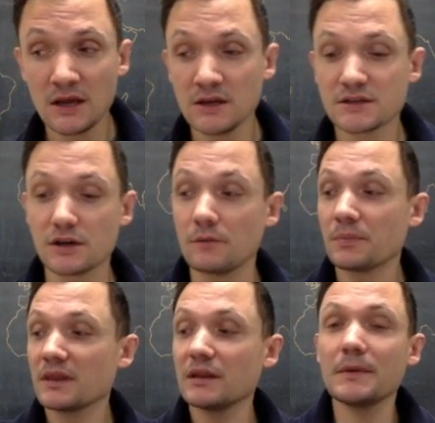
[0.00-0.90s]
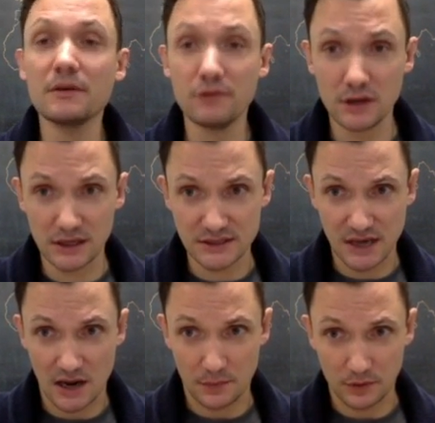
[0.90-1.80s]
So let me give you an
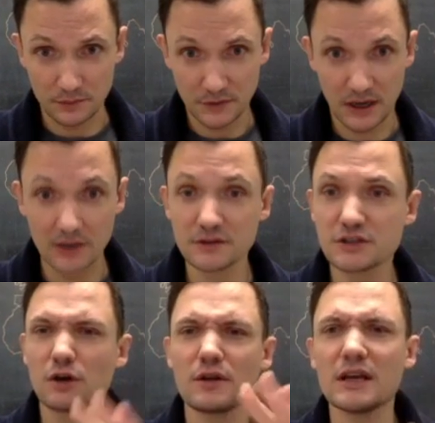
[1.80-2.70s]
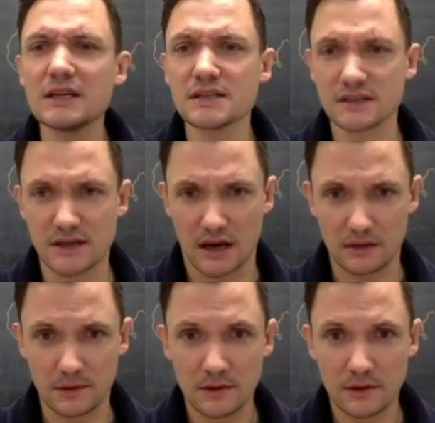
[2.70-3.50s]
example, okay? Let's go to the easiest document.